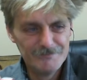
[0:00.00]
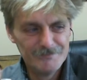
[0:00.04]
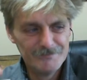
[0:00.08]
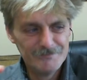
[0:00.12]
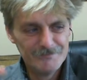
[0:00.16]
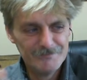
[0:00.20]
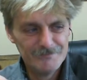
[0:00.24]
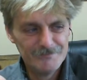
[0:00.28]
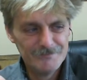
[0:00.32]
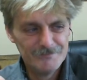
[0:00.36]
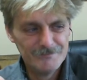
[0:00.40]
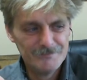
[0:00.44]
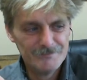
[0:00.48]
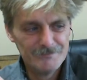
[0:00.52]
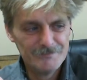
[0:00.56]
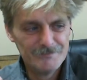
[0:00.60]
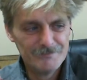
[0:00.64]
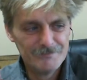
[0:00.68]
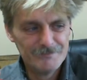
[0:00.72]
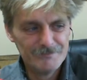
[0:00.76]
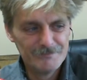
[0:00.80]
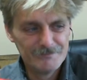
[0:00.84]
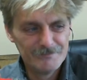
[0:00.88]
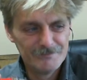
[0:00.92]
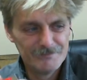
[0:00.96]

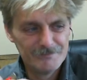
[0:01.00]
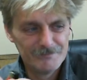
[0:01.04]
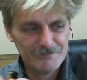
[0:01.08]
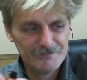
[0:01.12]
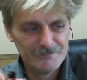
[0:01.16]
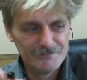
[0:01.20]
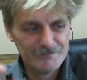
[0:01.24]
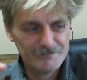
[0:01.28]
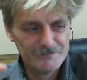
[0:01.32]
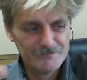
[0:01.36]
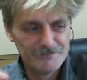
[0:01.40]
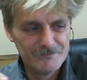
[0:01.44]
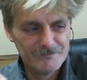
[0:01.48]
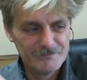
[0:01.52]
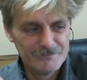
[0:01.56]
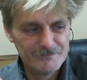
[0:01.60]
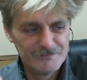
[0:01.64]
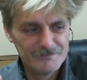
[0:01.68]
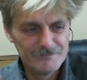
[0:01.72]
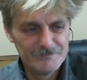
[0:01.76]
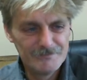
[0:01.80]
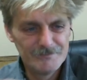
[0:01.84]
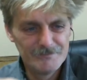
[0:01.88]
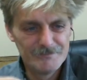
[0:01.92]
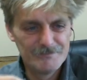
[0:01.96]

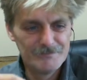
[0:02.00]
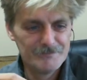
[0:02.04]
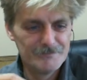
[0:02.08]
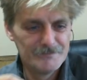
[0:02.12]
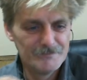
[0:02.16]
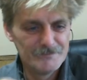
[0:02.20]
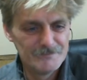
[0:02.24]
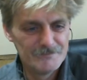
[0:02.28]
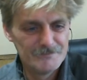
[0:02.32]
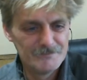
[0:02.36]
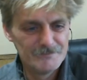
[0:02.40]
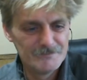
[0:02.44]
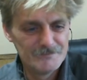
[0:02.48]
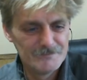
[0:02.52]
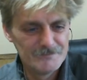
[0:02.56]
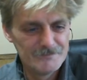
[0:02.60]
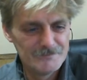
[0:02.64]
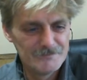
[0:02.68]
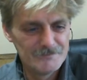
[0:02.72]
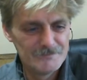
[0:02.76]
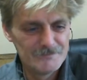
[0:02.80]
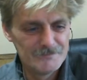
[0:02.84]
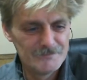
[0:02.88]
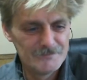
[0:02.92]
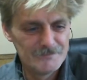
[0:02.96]

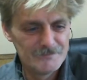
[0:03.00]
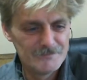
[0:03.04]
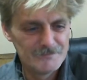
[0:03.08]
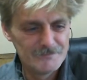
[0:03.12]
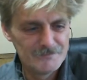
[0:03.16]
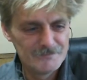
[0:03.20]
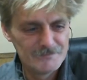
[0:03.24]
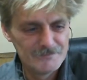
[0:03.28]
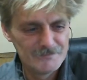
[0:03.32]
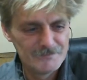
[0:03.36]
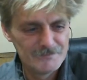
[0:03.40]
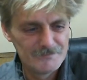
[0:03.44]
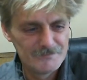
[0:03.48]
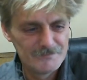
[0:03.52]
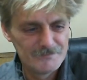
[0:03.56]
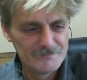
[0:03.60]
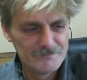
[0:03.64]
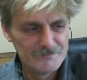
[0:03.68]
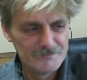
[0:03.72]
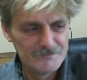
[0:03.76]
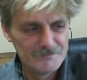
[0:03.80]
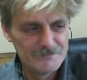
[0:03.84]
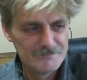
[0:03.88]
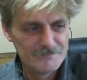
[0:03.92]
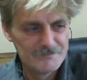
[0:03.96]

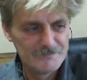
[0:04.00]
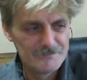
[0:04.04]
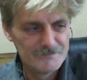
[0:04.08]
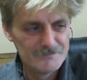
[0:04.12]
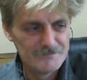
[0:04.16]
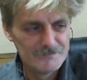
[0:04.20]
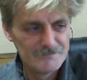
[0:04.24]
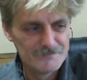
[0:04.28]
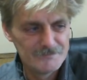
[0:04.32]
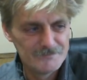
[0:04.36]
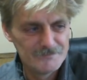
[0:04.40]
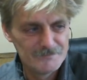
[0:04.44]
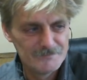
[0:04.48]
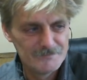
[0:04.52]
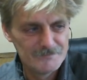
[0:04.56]
[no speech]